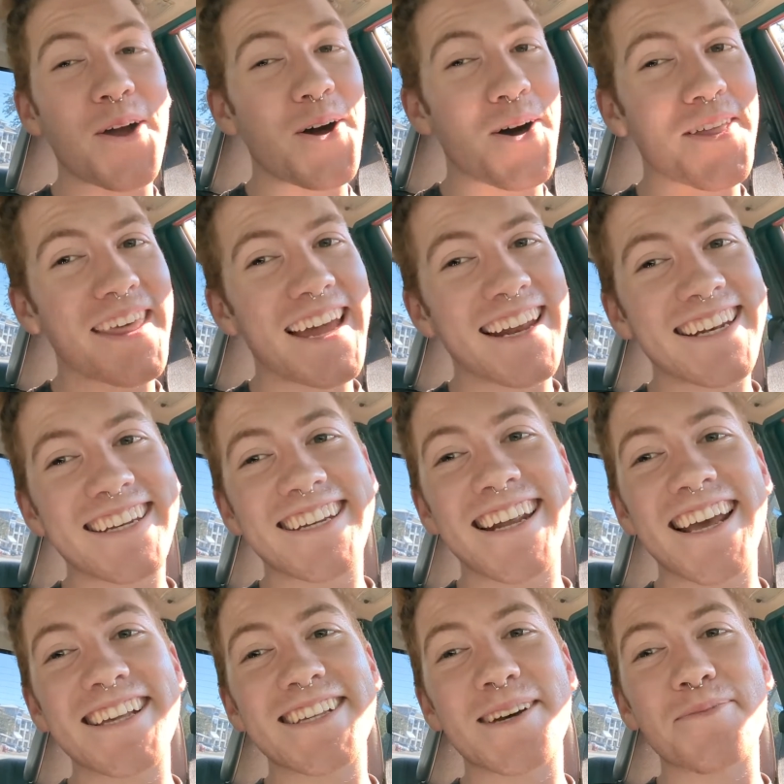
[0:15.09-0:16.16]
All that in
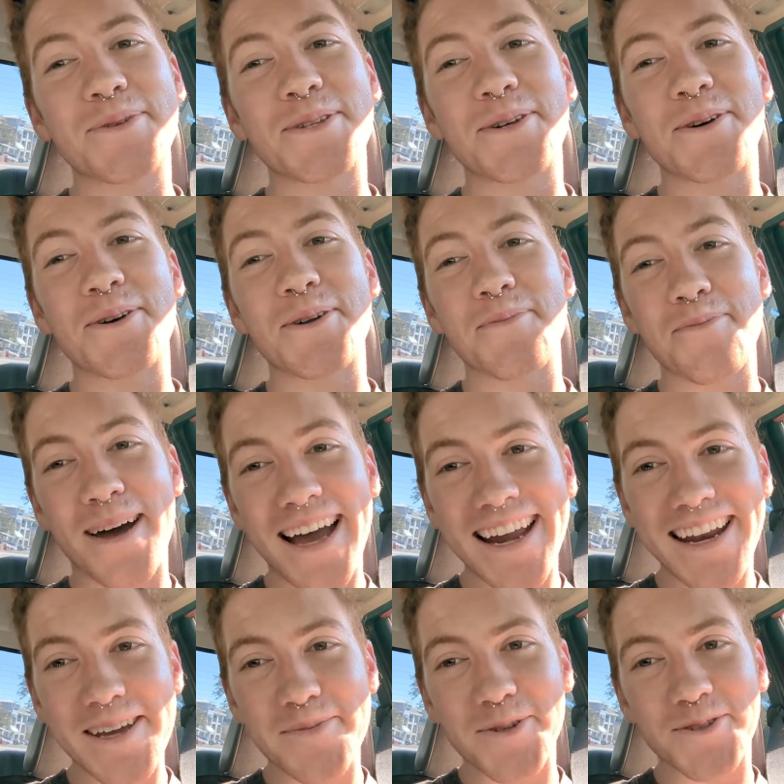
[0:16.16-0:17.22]
today's episode. My
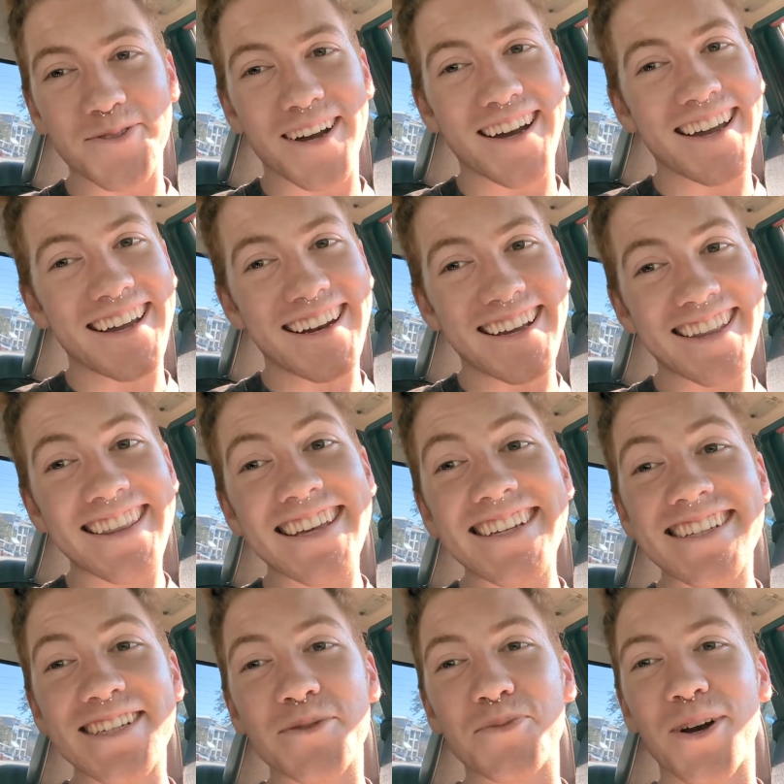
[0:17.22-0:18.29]
name is Ryan.
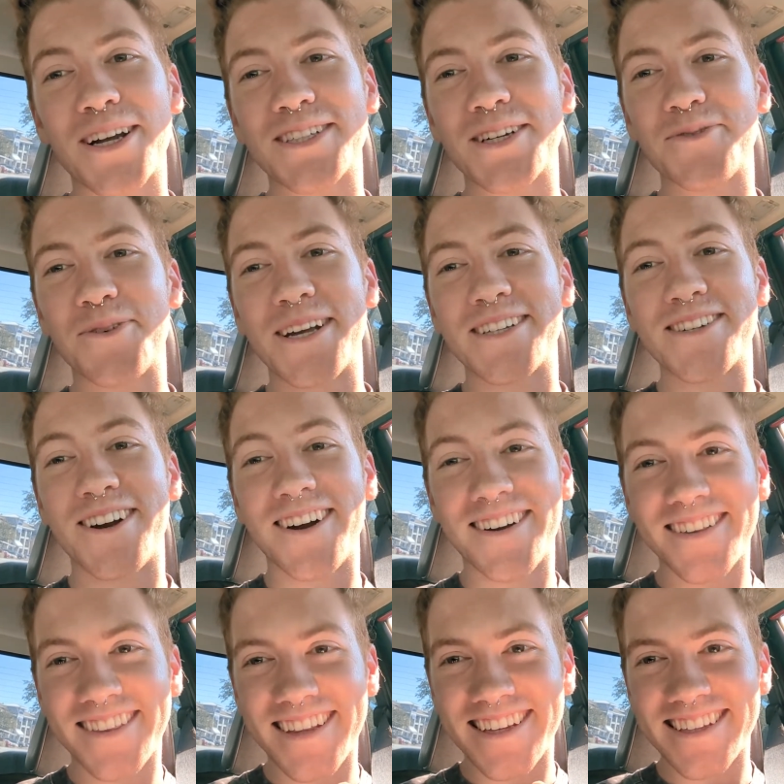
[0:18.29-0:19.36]
This is Project Race
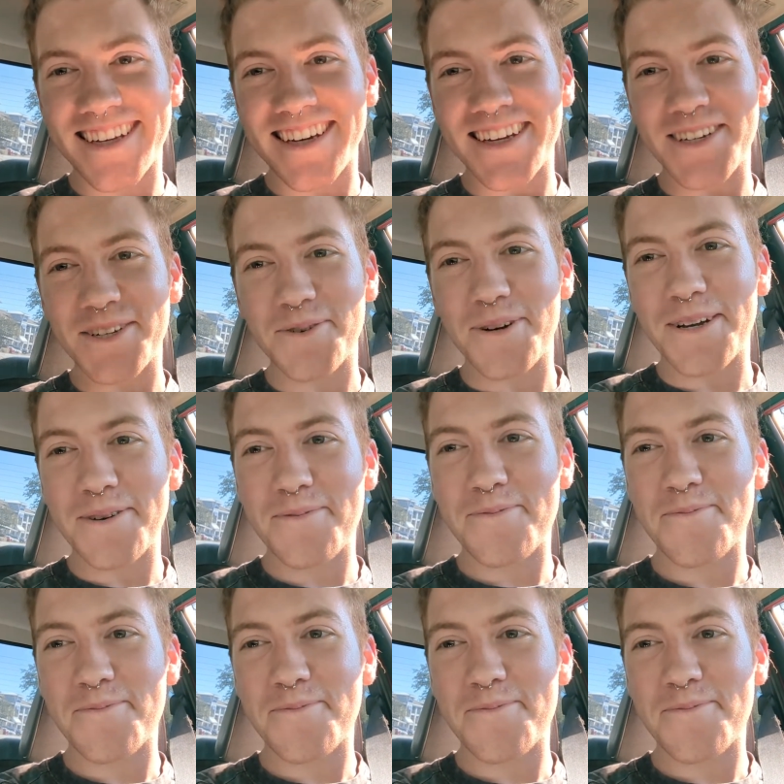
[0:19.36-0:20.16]
Car. Let's get into it.